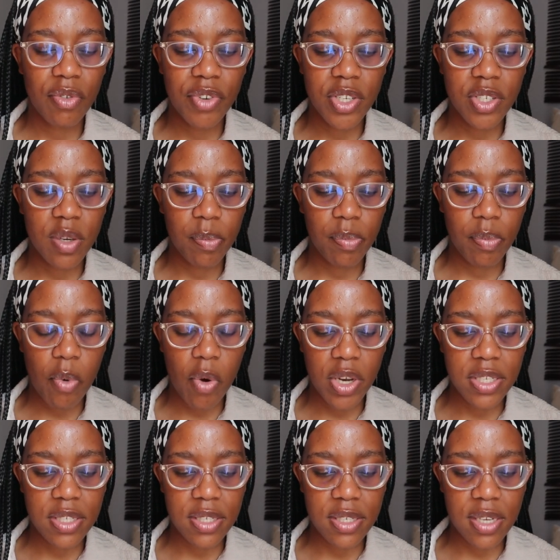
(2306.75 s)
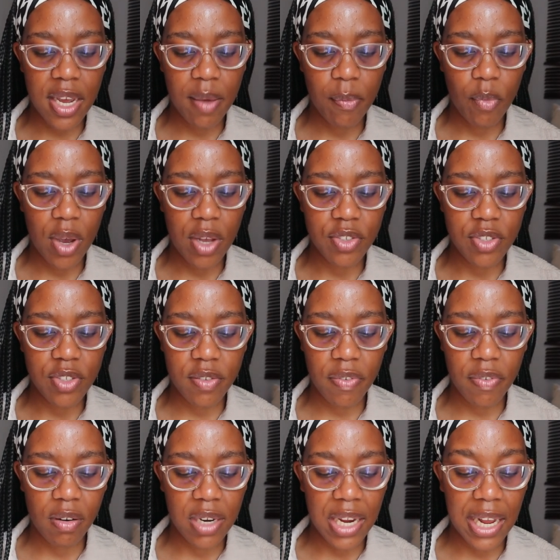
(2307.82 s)
reached a point in time where I just
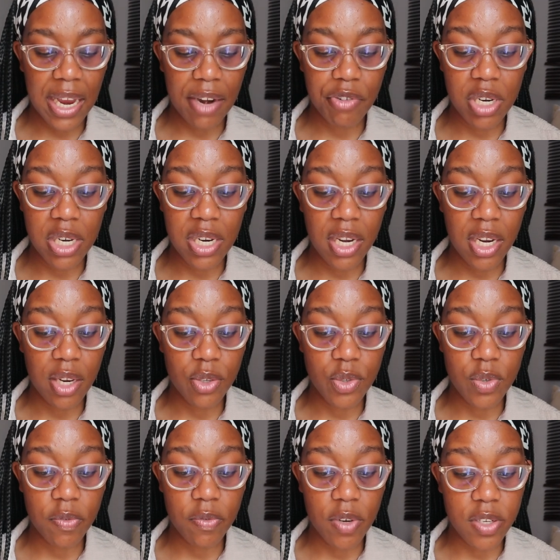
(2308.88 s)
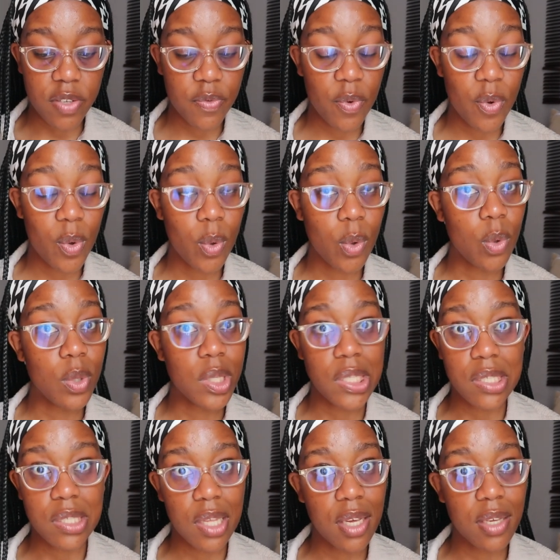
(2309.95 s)
felt like I really needed to fast for all
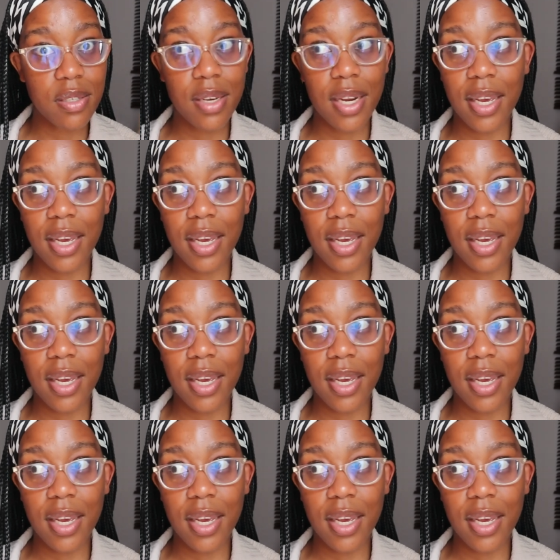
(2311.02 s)
these things.